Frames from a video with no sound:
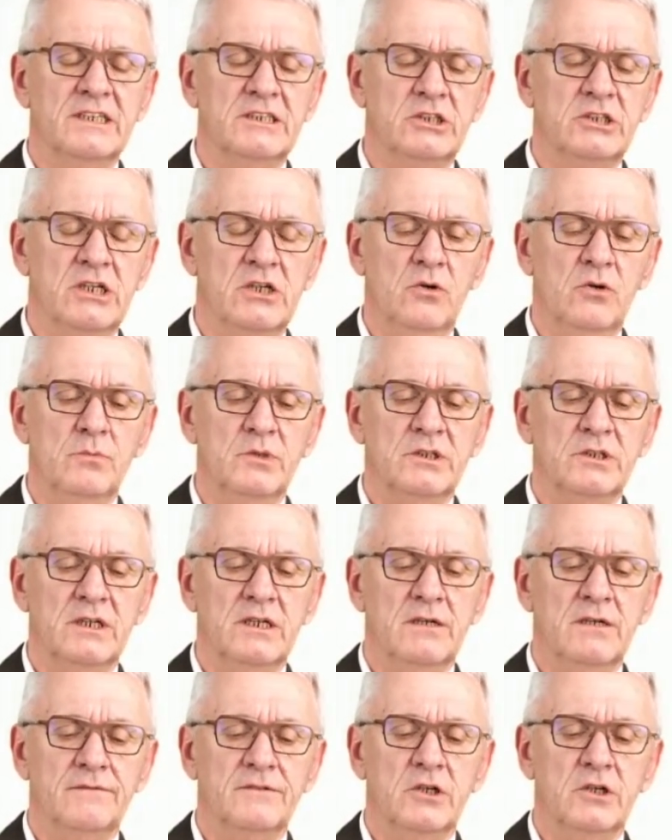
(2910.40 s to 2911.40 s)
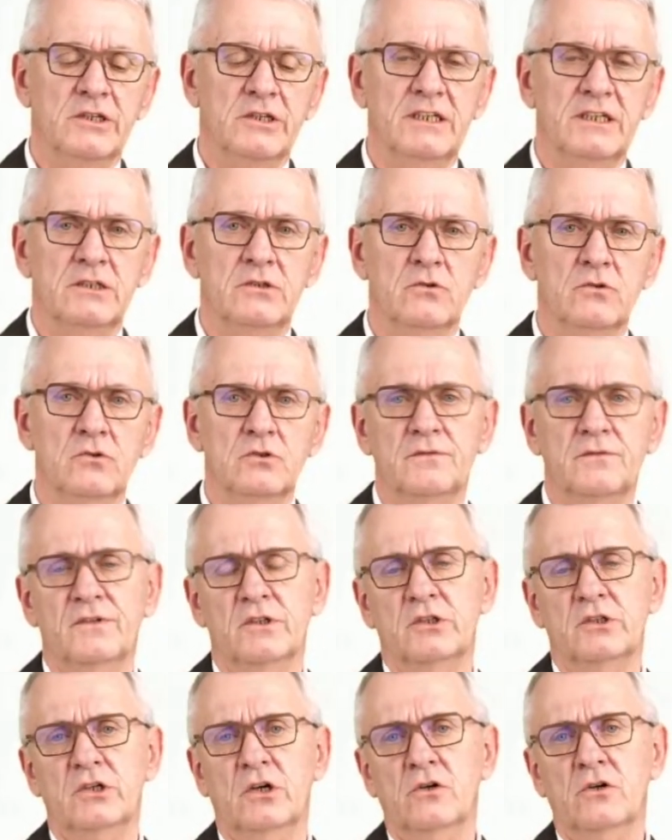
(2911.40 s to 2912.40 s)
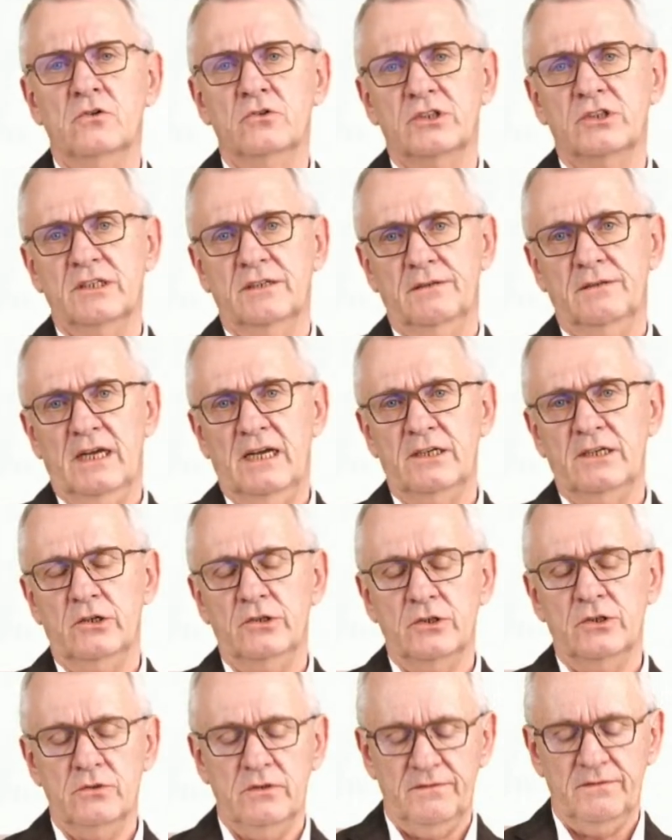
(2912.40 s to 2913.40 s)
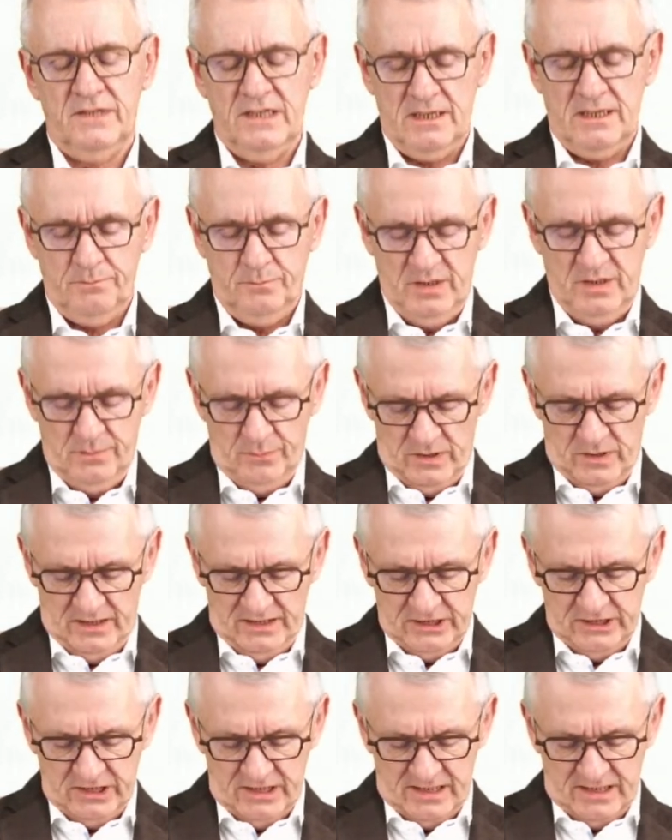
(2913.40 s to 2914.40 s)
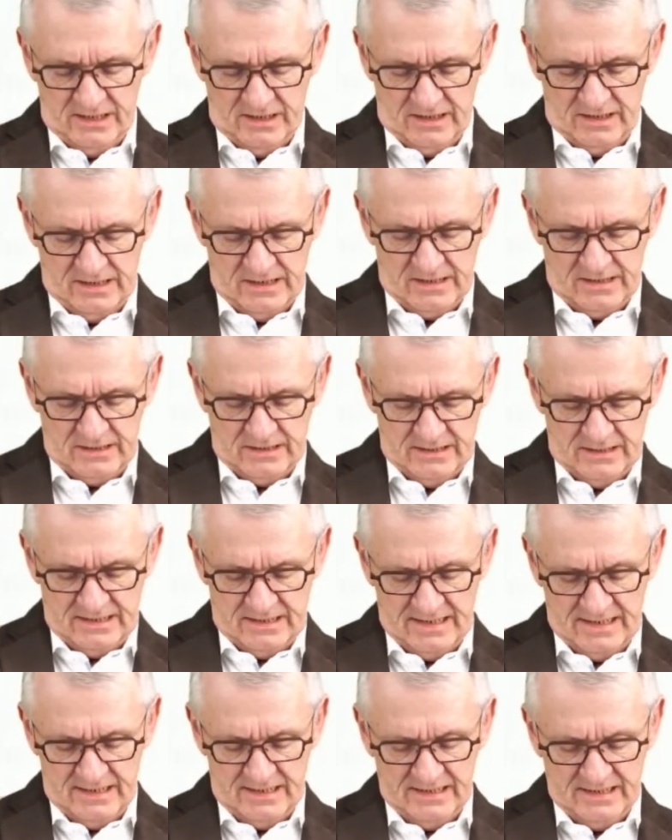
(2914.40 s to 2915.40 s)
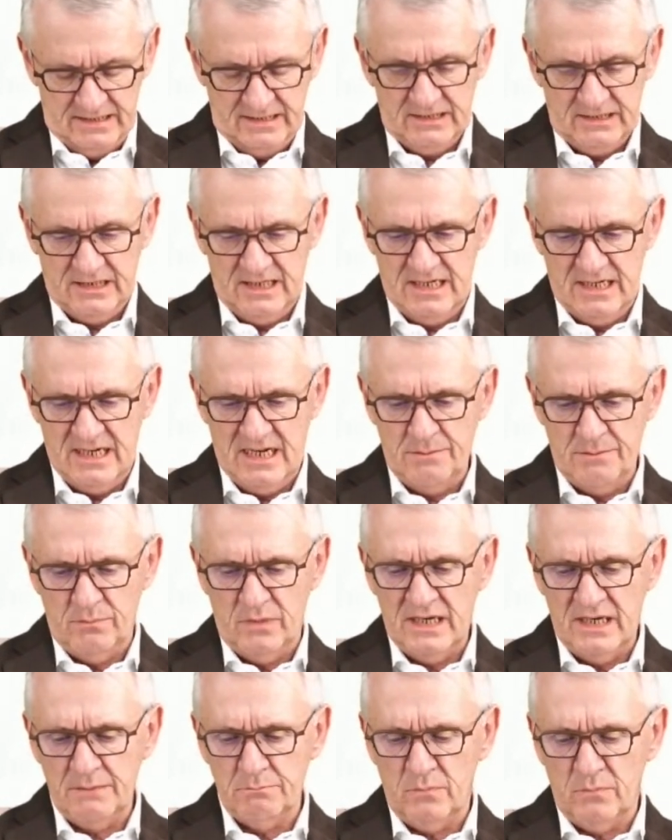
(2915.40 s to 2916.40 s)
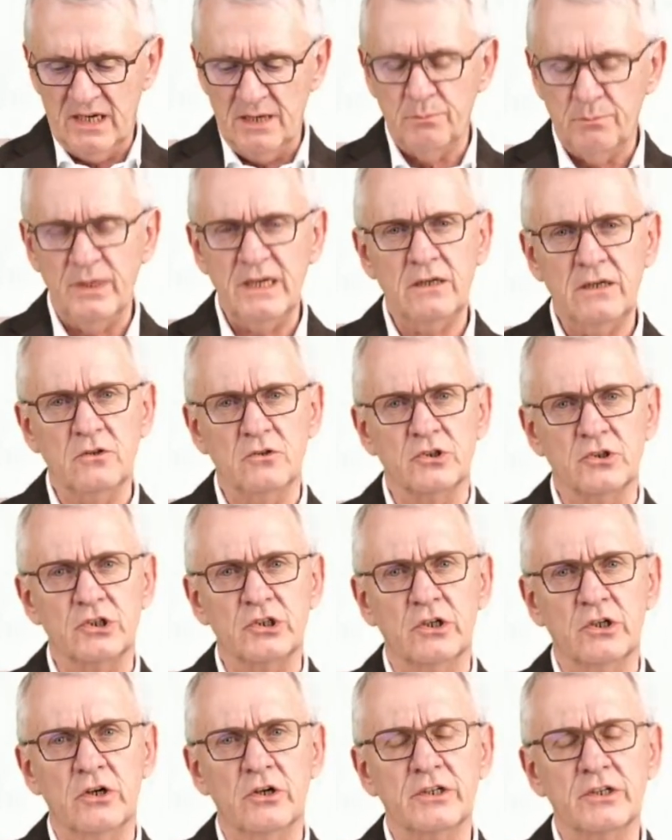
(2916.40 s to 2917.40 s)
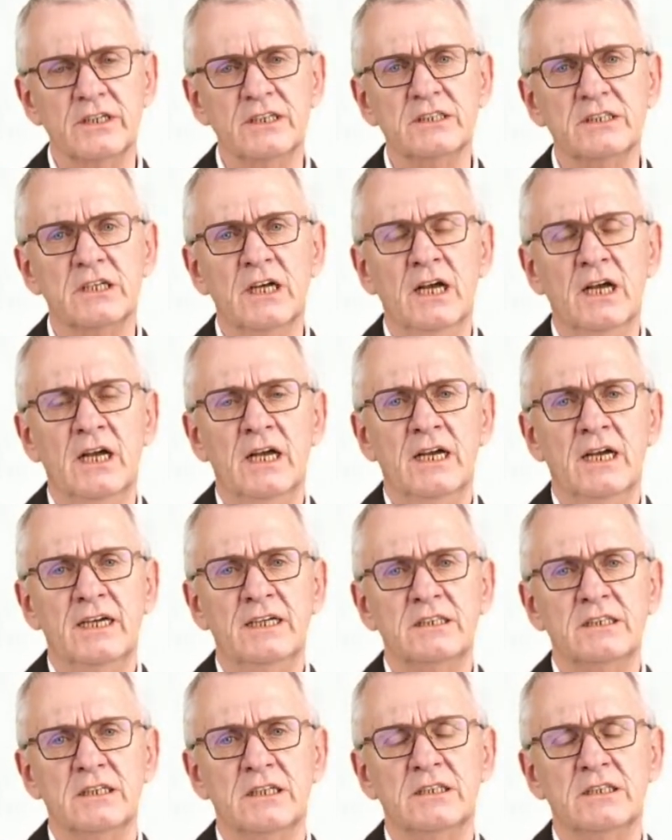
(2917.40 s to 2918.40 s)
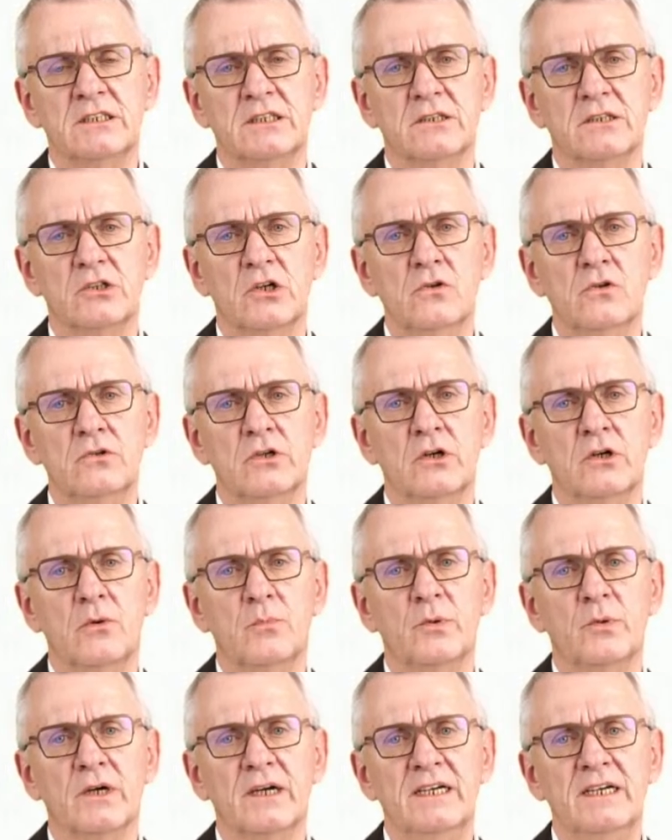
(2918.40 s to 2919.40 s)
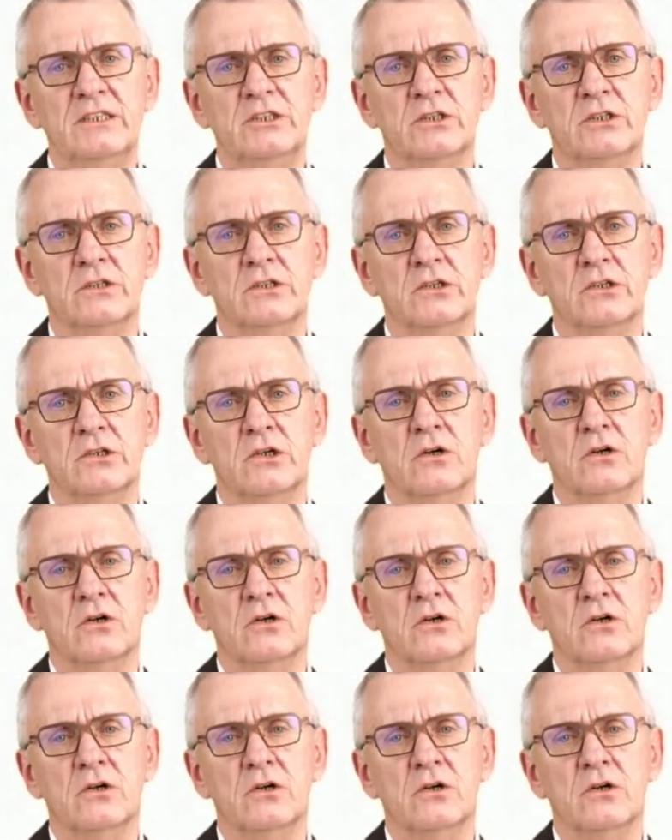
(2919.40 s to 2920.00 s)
Geometry of cutting tools for those, I don't know if there are people listening here and they say, my big concern is the total operation,